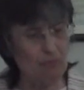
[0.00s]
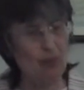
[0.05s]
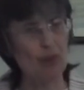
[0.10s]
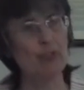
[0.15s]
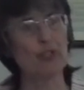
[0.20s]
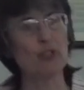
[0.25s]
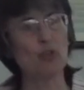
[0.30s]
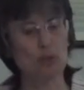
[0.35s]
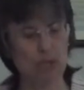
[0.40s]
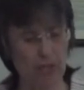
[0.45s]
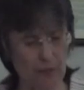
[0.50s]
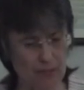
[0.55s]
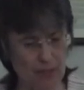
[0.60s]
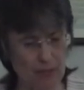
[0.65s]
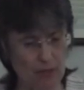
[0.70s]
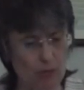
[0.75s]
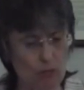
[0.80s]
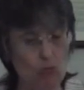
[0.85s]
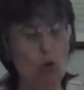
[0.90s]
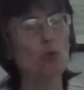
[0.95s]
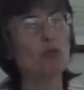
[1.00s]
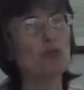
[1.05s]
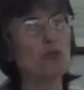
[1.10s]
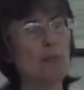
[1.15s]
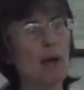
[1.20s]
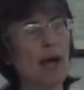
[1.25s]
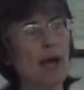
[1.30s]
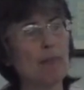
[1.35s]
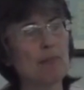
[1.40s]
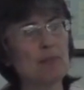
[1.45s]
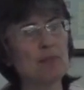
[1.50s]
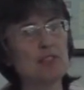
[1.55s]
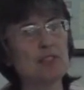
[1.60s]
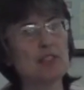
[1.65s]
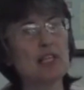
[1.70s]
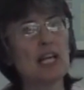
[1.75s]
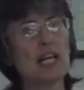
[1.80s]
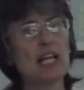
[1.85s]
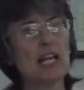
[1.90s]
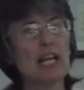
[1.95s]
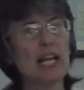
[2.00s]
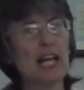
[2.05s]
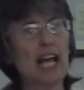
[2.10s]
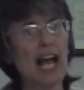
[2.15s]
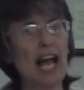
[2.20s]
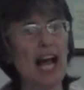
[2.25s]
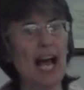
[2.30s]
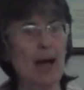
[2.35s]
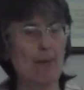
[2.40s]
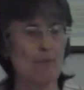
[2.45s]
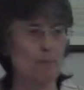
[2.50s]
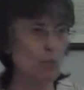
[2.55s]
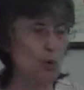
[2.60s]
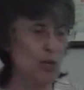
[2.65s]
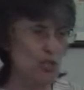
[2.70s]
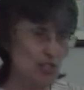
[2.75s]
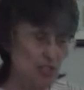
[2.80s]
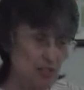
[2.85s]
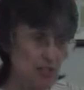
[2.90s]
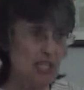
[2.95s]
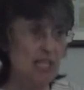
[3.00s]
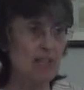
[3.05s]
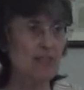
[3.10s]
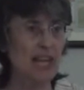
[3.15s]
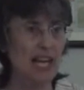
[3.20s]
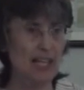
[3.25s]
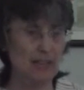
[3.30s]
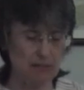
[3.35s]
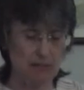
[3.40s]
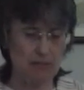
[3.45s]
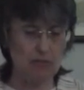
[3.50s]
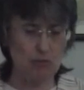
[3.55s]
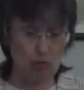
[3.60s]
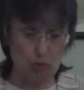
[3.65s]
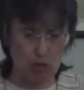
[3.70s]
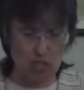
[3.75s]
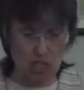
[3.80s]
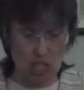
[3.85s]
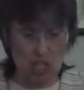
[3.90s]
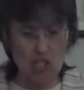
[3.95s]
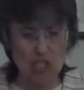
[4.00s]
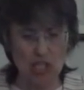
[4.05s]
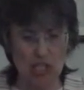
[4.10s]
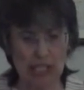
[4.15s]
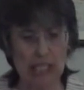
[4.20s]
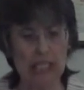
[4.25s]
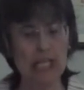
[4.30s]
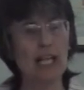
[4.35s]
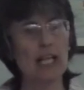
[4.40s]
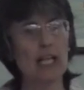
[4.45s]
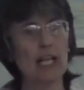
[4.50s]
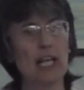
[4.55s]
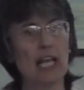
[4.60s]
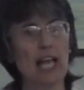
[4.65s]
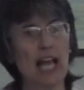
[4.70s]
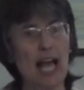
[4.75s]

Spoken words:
very good on these growth maps, which is in that tradition,